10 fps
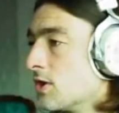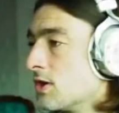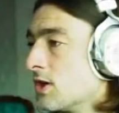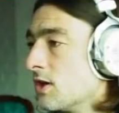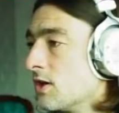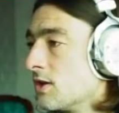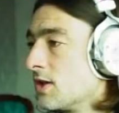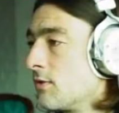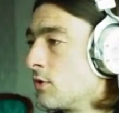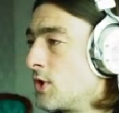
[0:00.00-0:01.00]
They
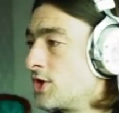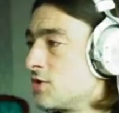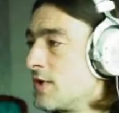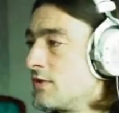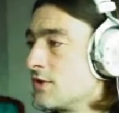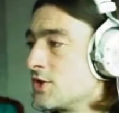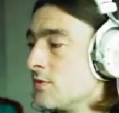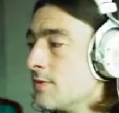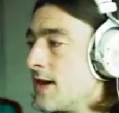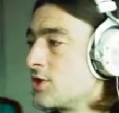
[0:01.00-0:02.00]
would question whether he was
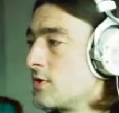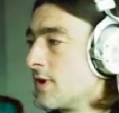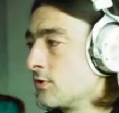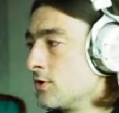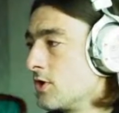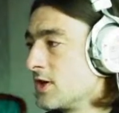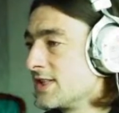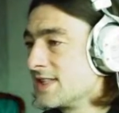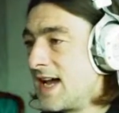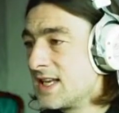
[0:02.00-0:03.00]
Super Macho Man or not. He's
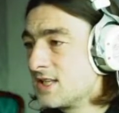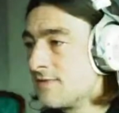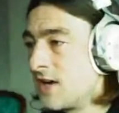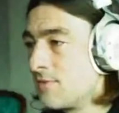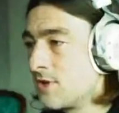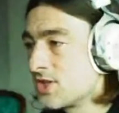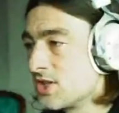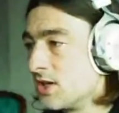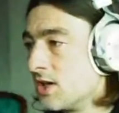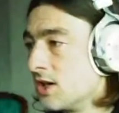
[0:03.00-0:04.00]
tanned and very
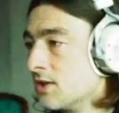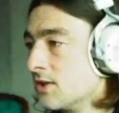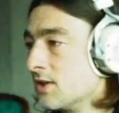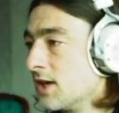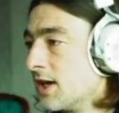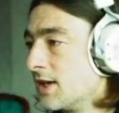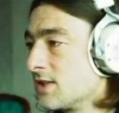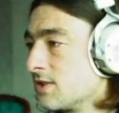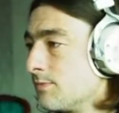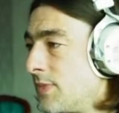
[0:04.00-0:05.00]
muscular, and his
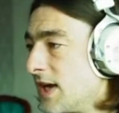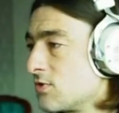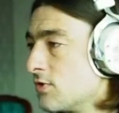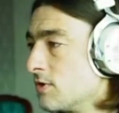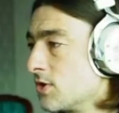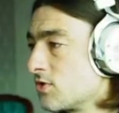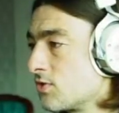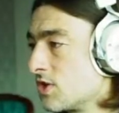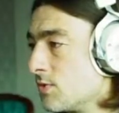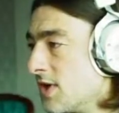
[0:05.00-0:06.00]
pectoral muscles.
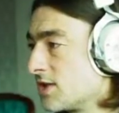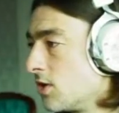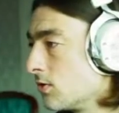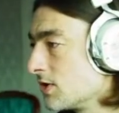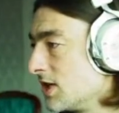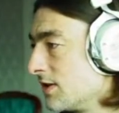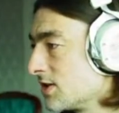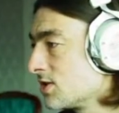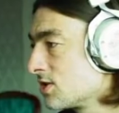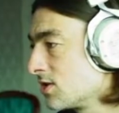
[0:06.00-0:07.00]
He wears gold earrings
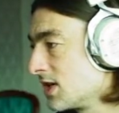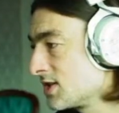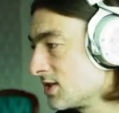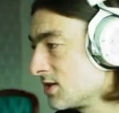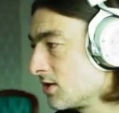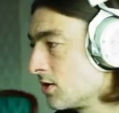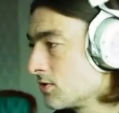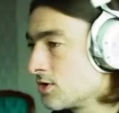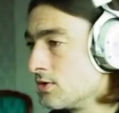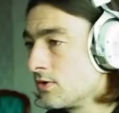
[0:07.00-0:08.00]
and sunglasses and a gold
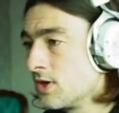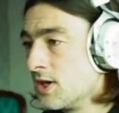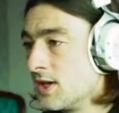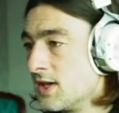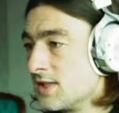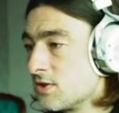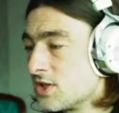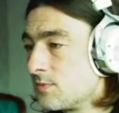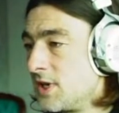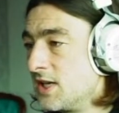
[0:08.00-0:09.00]
tooth. He's got
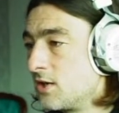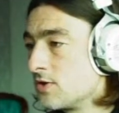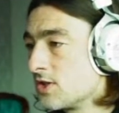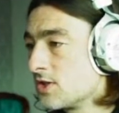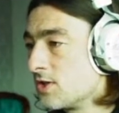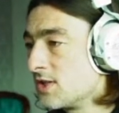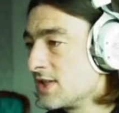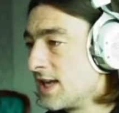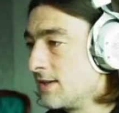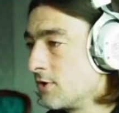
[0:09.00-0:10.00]
Speedos that's got his
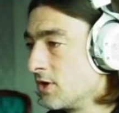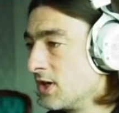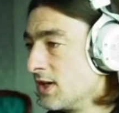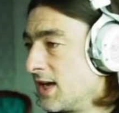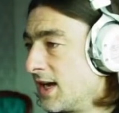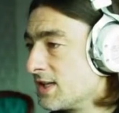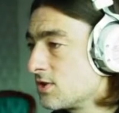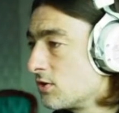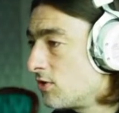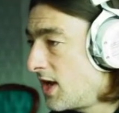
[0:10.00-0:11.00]
name on, and he's got
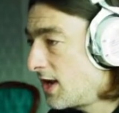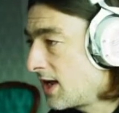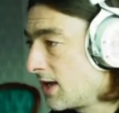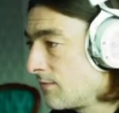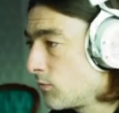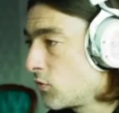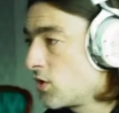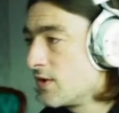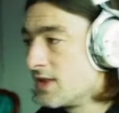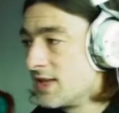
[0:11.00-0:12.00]
grey hair,
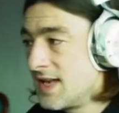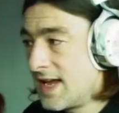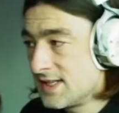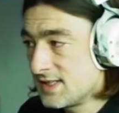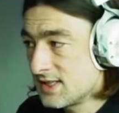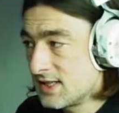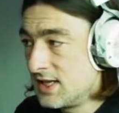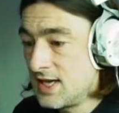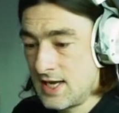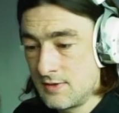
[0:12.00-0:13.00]
although in the NES he
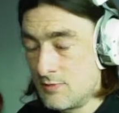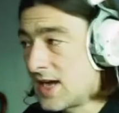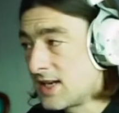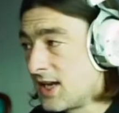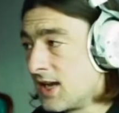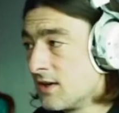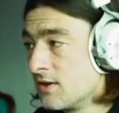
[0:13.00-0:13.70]
had black hair,